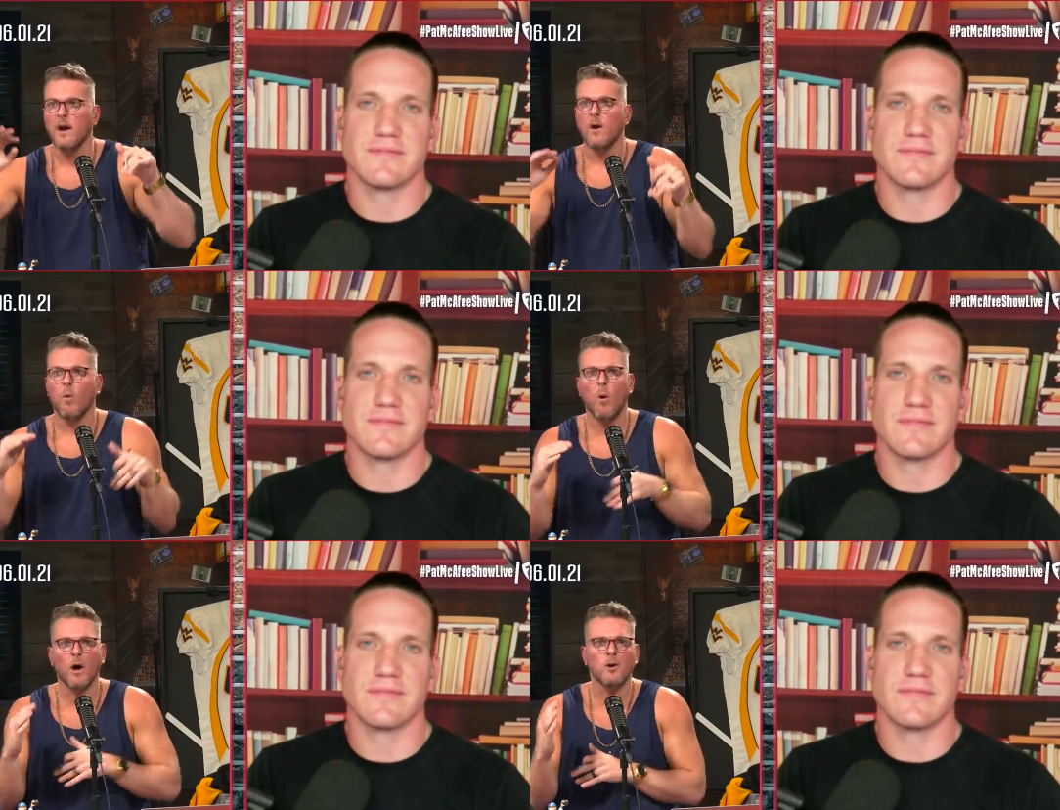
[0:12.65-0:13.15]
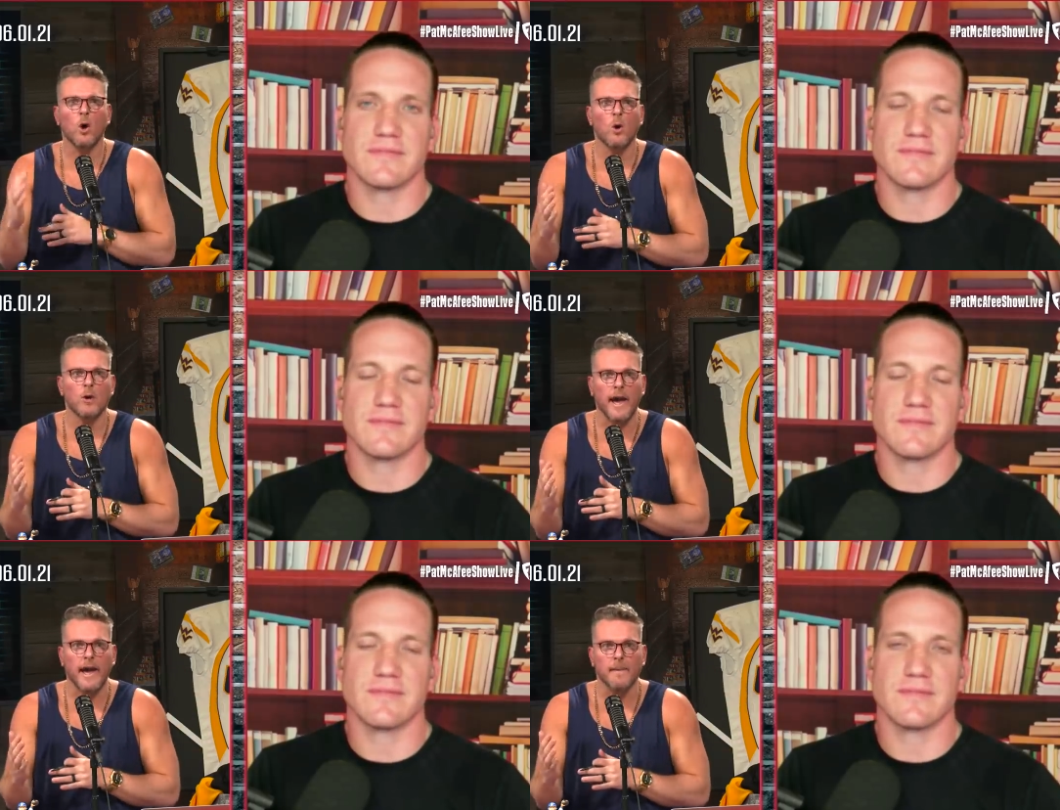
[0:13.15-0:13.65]
Speaker 1: One goal
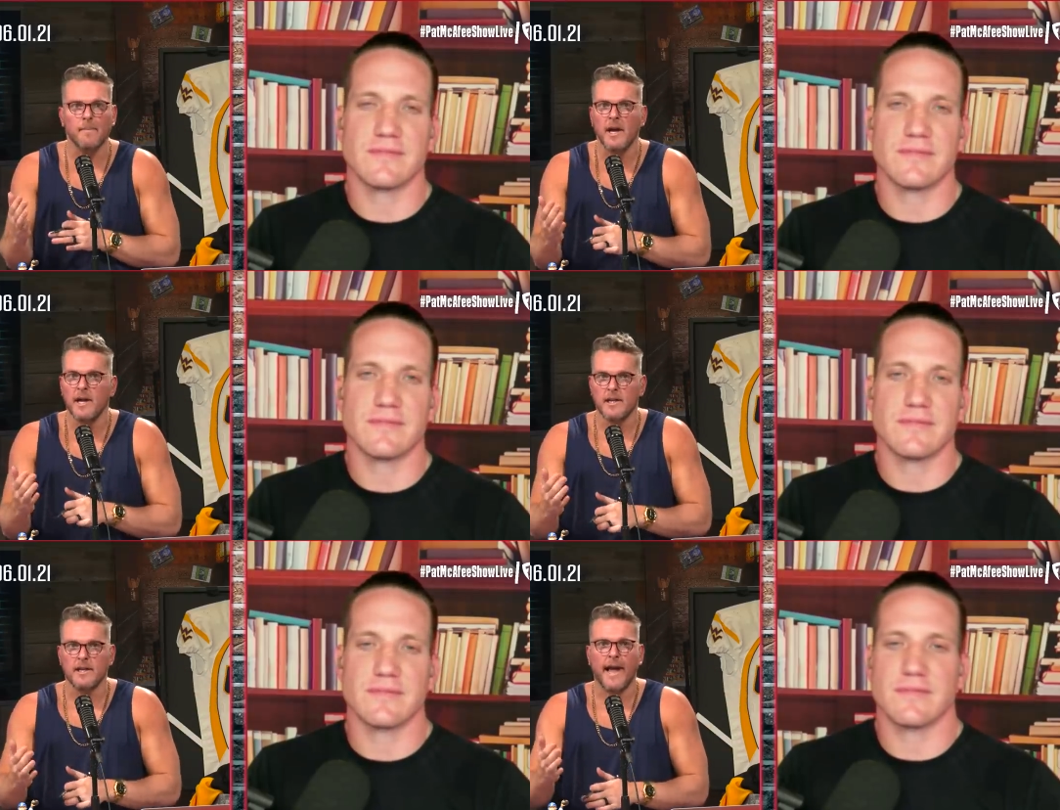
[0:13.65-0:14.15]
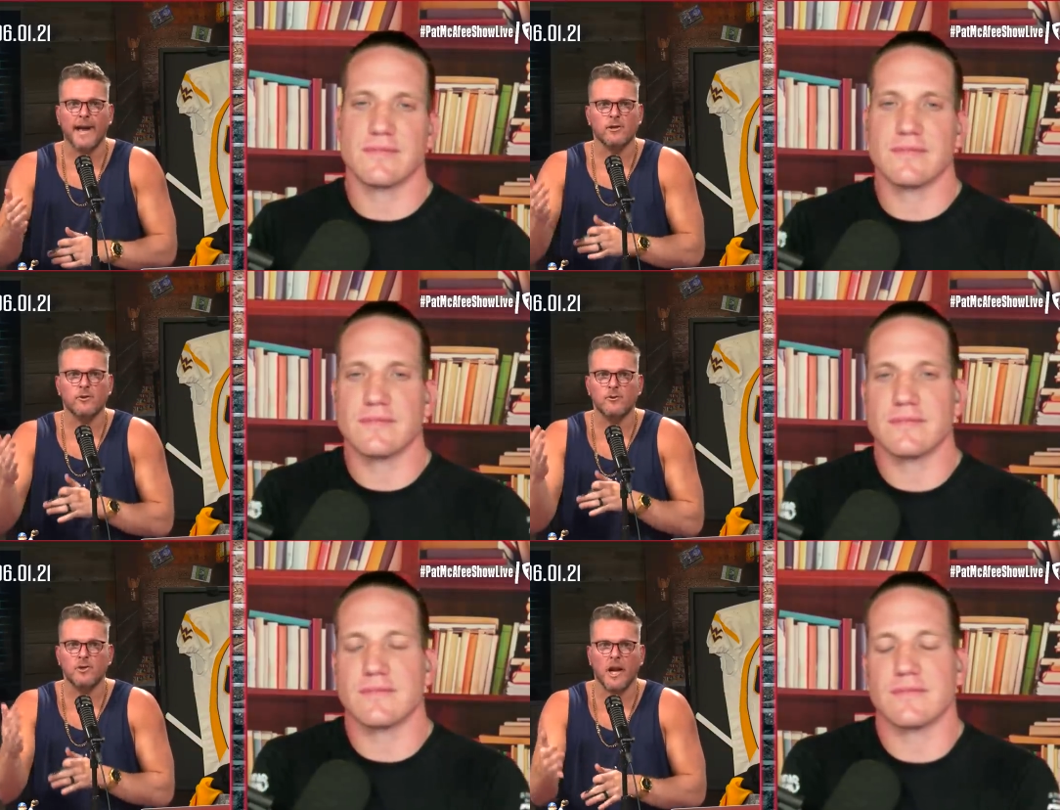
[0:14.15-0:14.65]
game, national
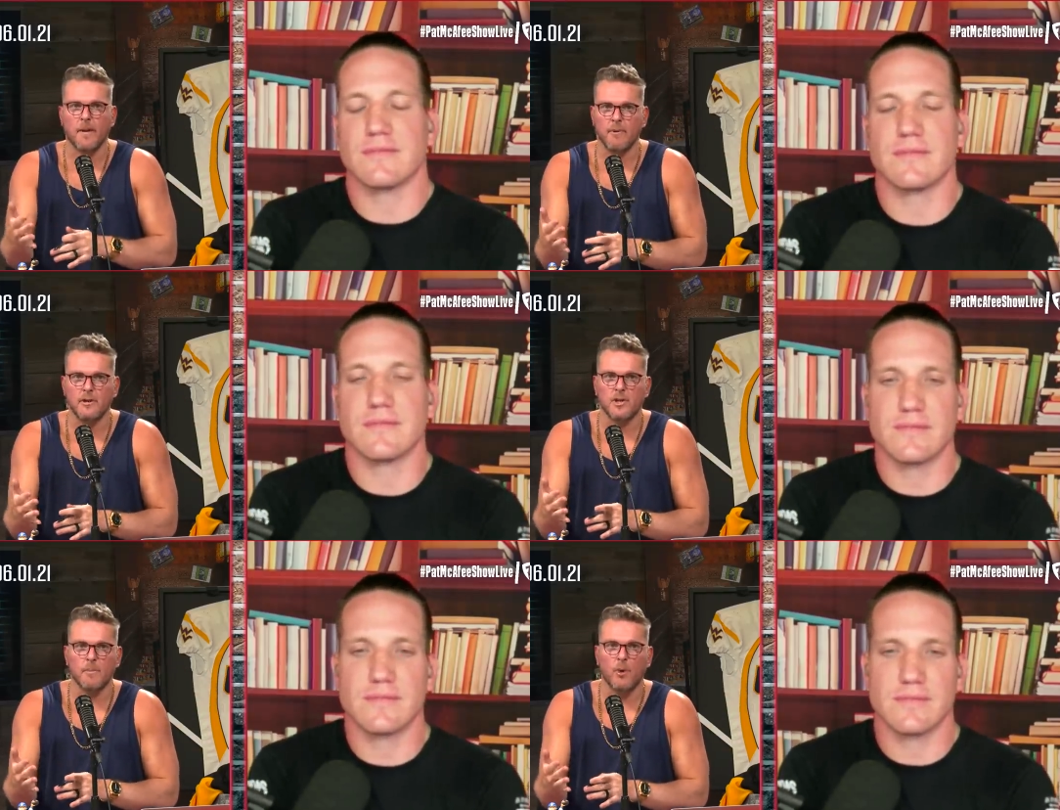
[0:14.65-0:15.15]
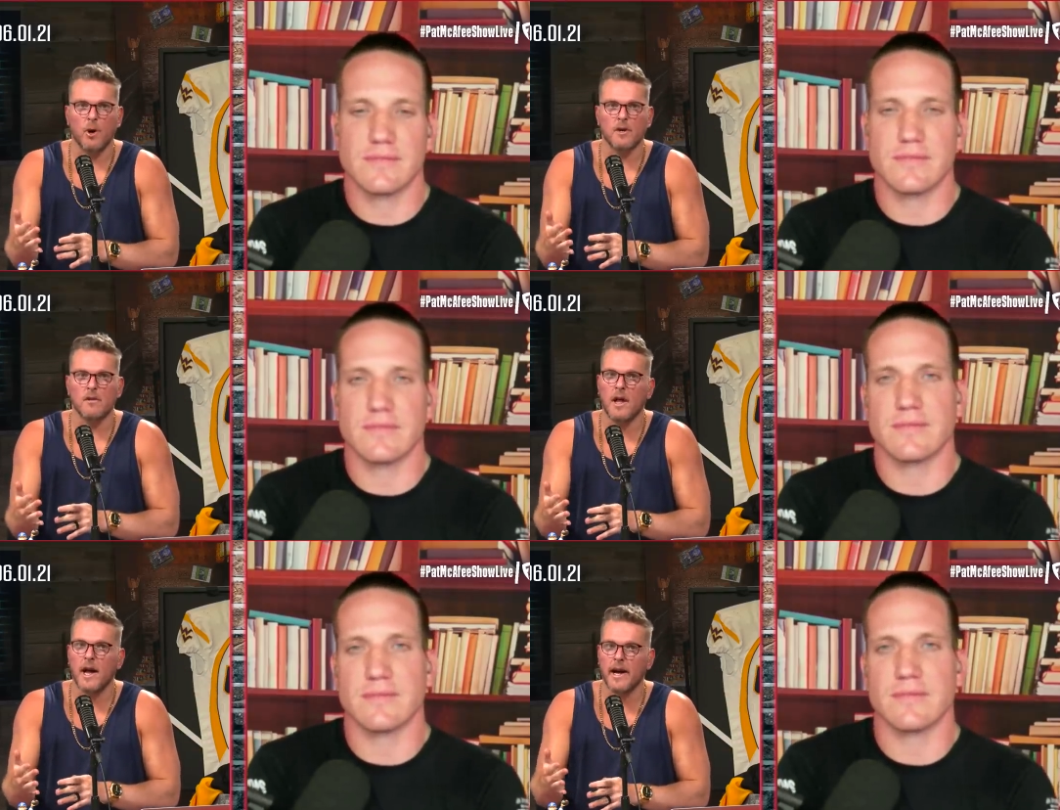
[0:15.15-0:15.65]
championship on the
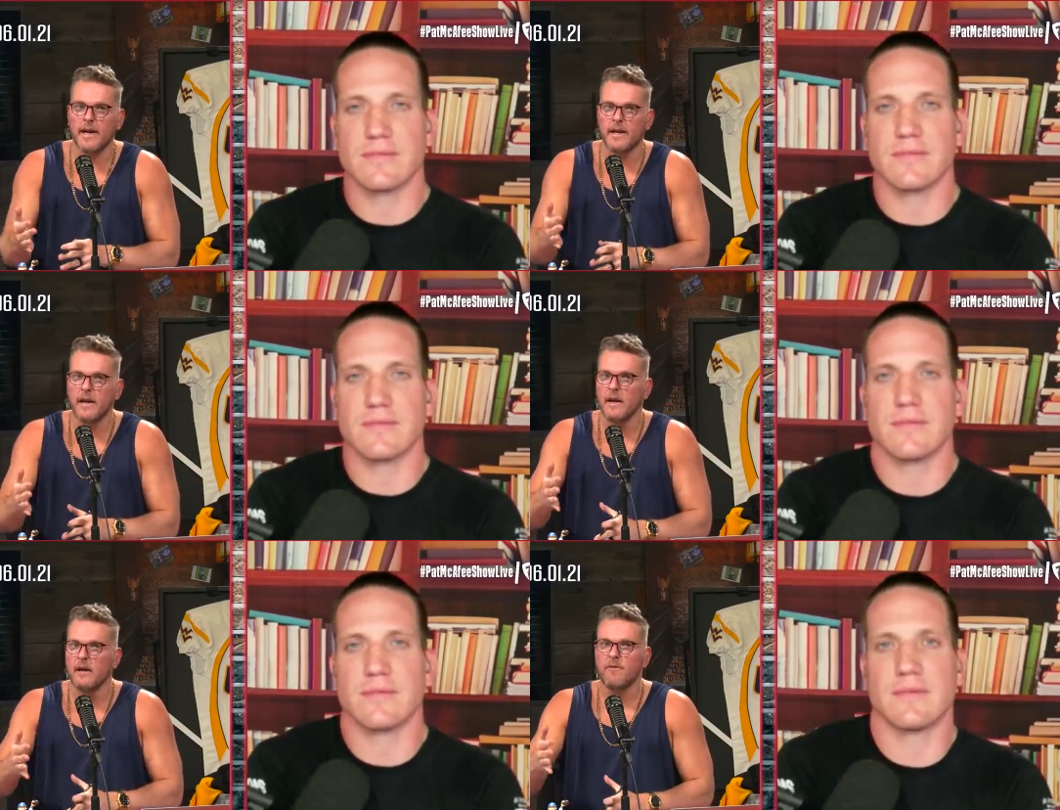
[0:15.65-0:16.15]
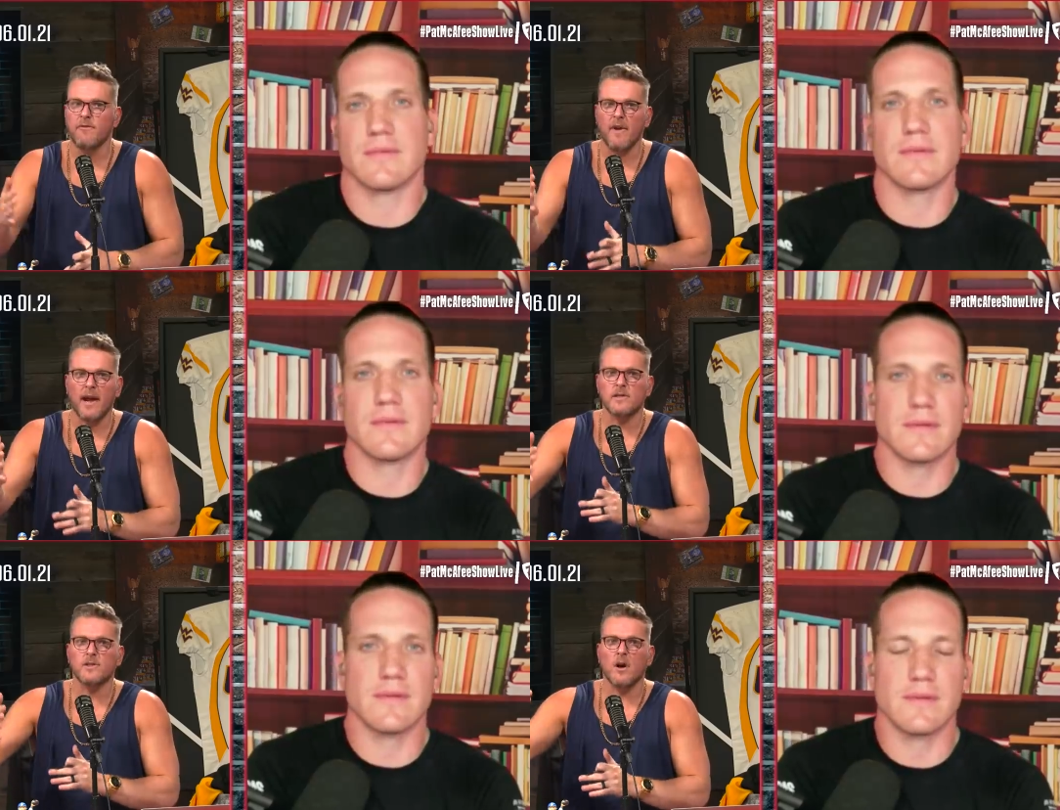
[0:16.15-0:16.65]
line,
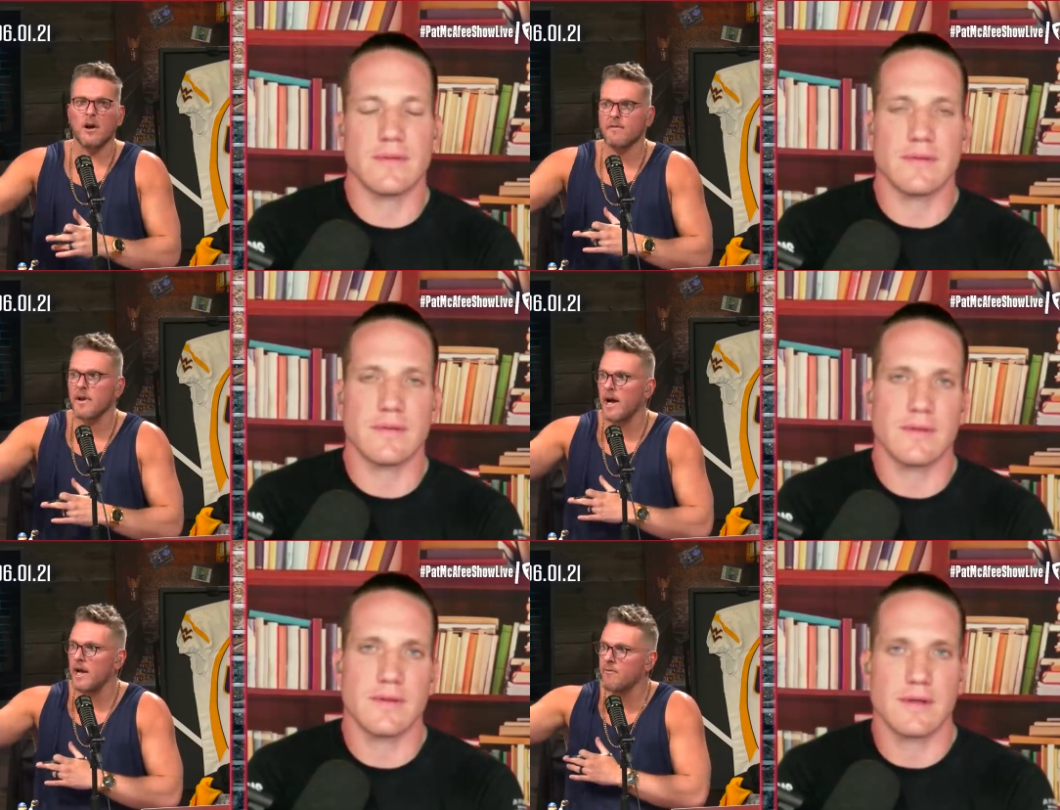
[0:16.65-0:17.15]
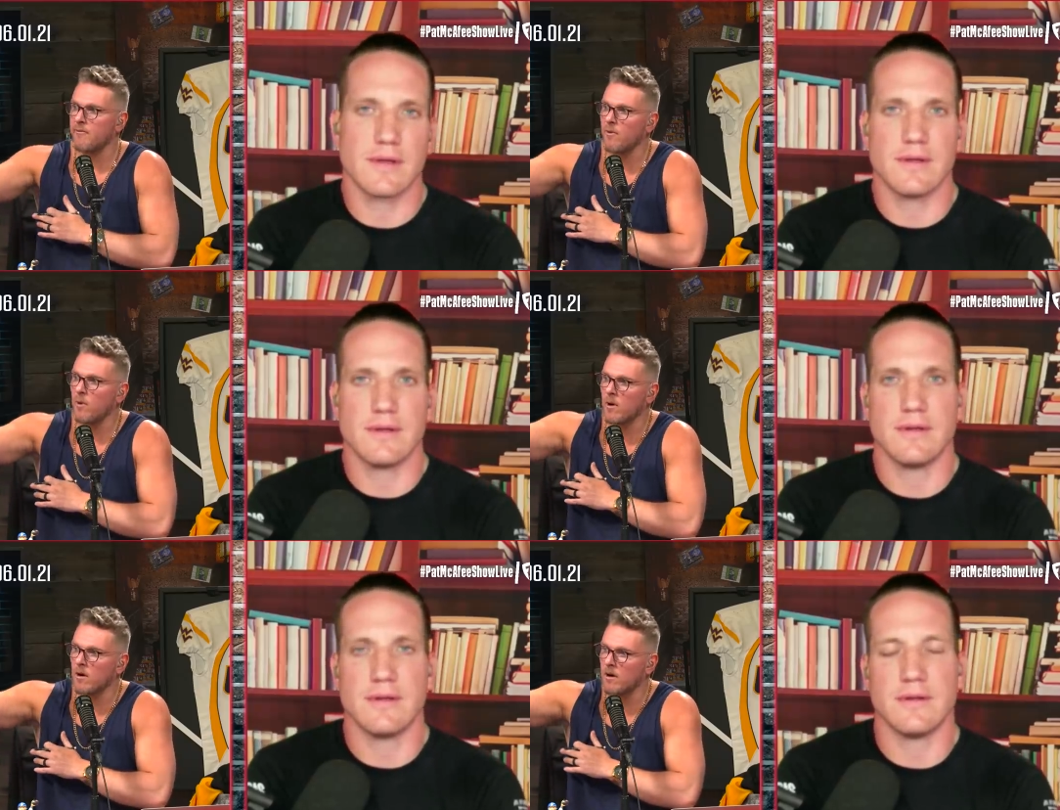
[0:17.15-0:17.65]
face-off guy
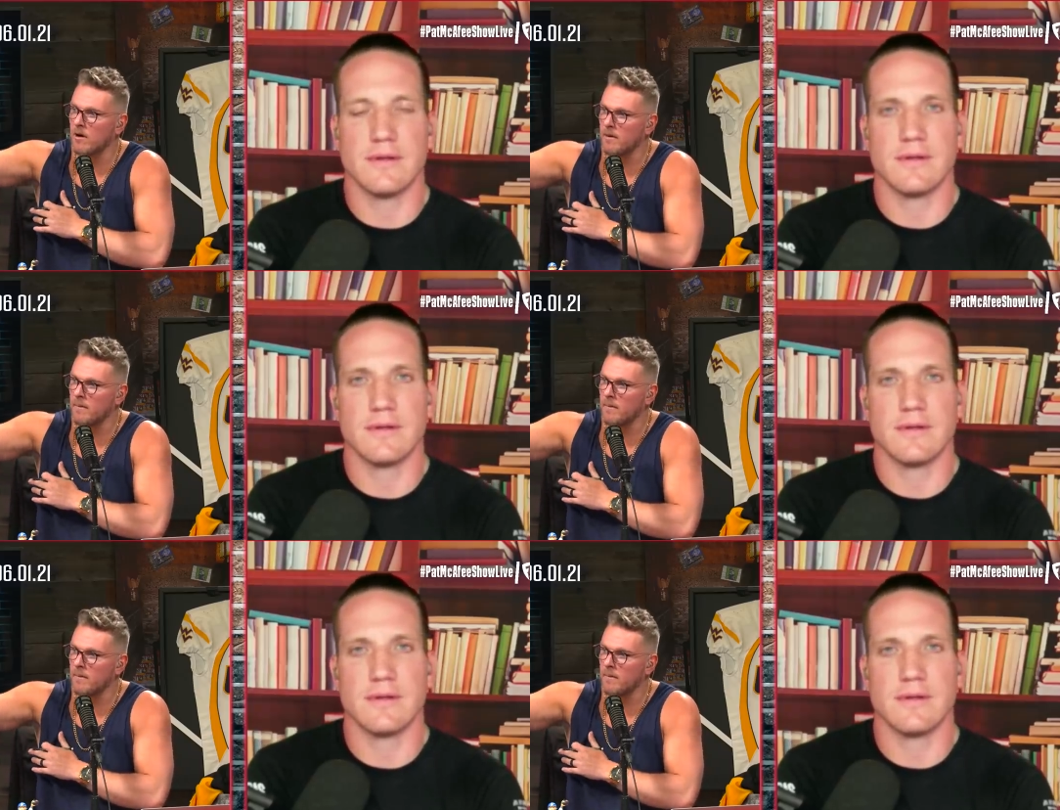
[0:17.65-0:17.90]
for